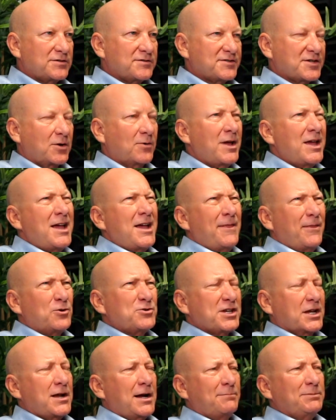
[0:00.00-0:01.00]
So there's
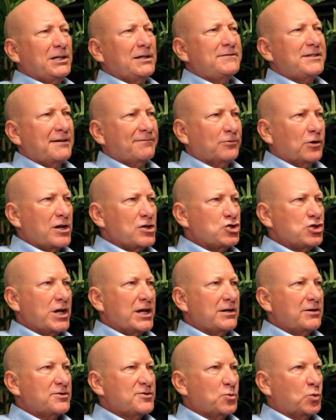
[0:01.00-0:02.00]
a couple of
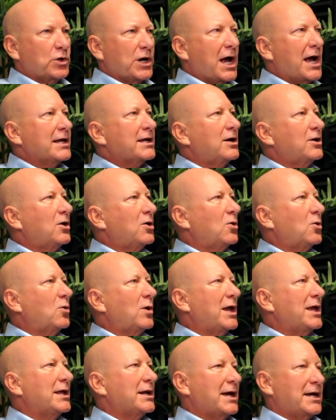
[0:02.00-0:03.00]
differentiators when I go
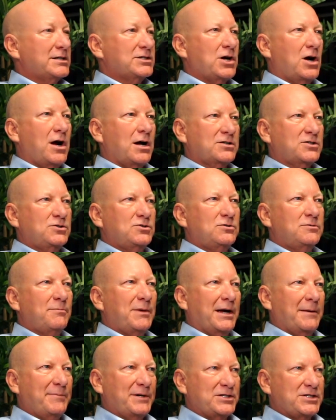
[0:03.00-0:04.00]
and I talk to
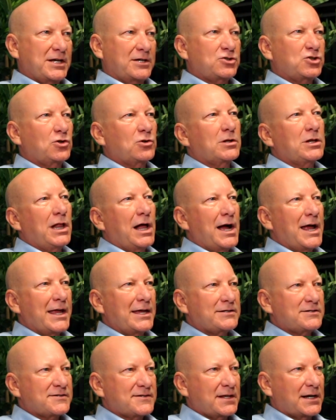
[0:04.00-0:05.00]
my potential
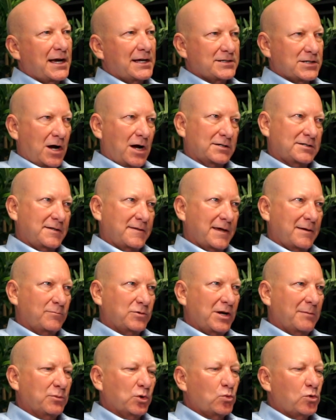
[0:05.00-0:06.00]
clients that I talk to them.
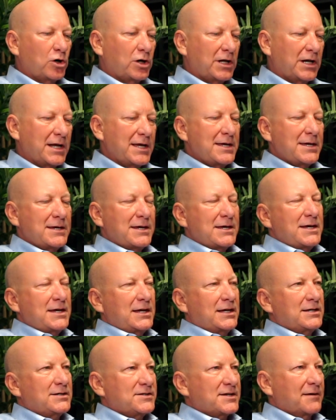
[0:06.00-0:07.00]
Number one
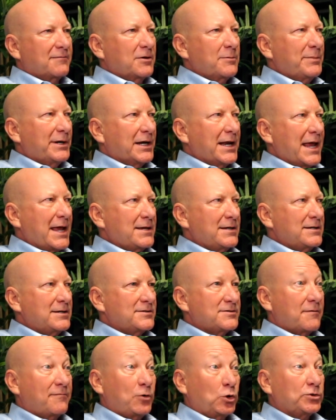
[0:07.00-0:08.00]
is everybody
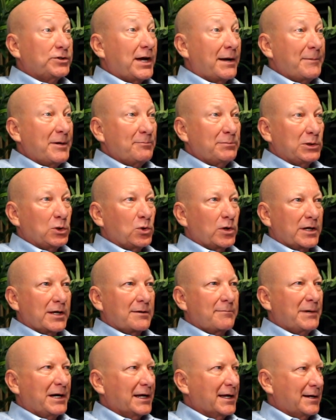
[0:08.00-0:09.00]
is a full-time employee
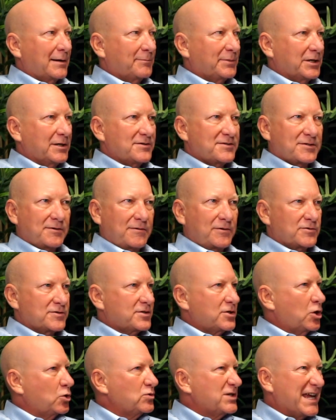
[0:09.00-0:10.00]
in my company, so there's
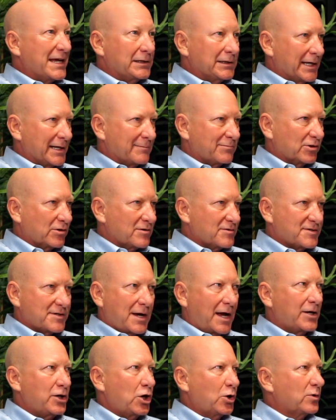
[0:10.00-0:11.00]
no day laborers.
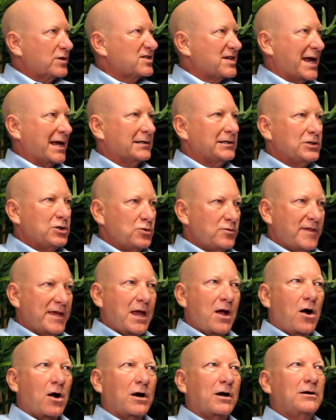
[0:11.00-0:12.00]
I know exactly who they
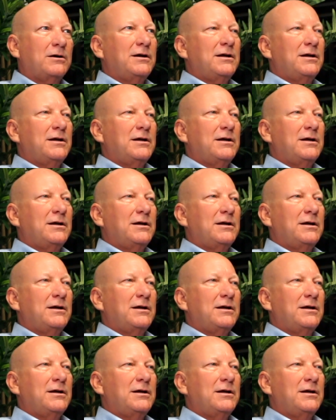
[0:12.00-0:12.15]
are.